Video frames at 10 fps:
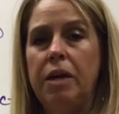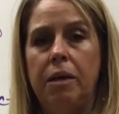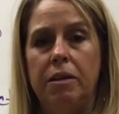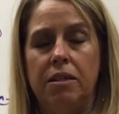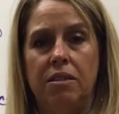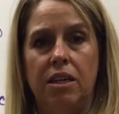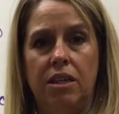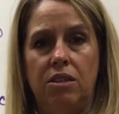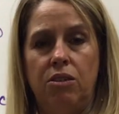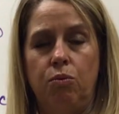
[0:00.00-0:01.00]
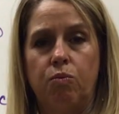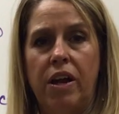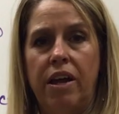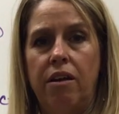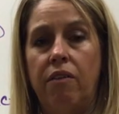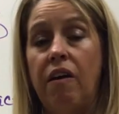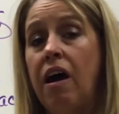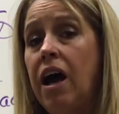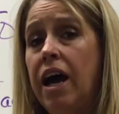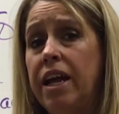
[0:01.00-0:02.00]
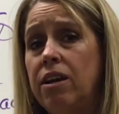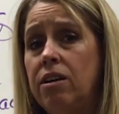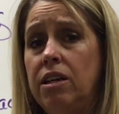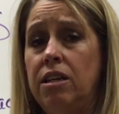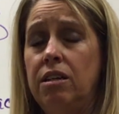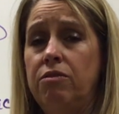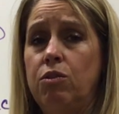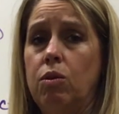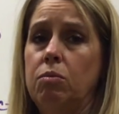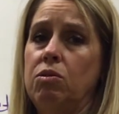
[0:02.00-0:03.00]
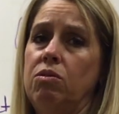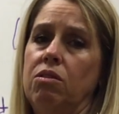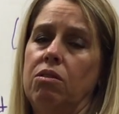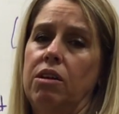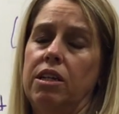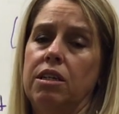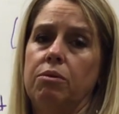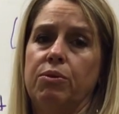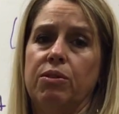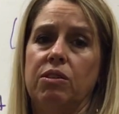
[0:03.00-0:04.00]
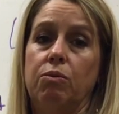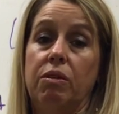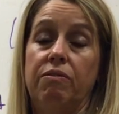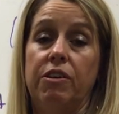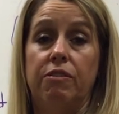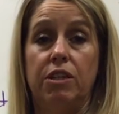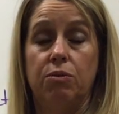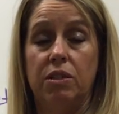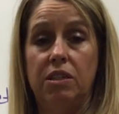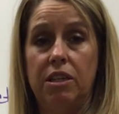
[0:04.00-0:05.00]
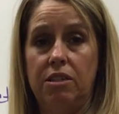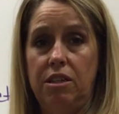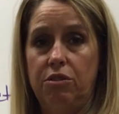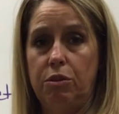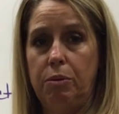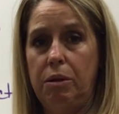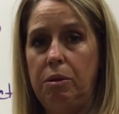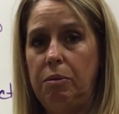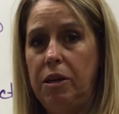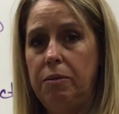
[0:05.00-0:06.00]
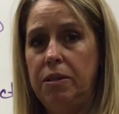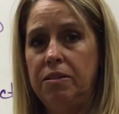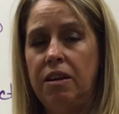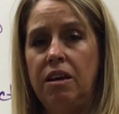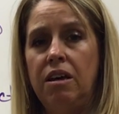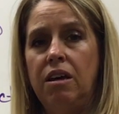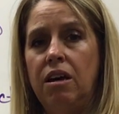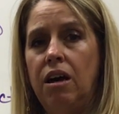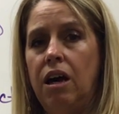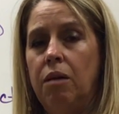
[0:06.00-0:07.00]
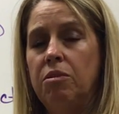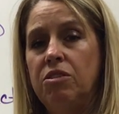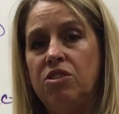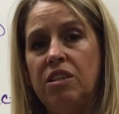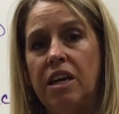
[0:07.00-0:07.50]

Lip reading: babies tend to run on the higher end of normal, so a lot of times we'll see 150s, 160s for preemie babies. They're just